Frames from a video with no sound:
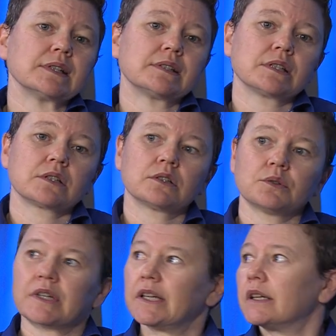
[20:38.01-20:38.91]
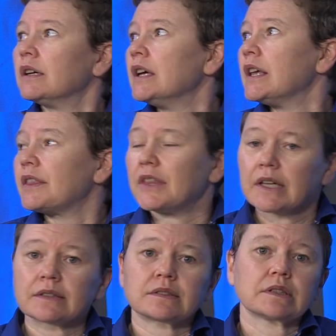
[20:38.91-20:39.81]
It's included
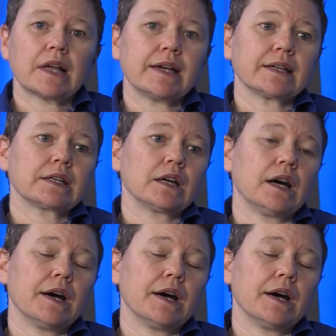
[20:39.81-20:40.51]
things like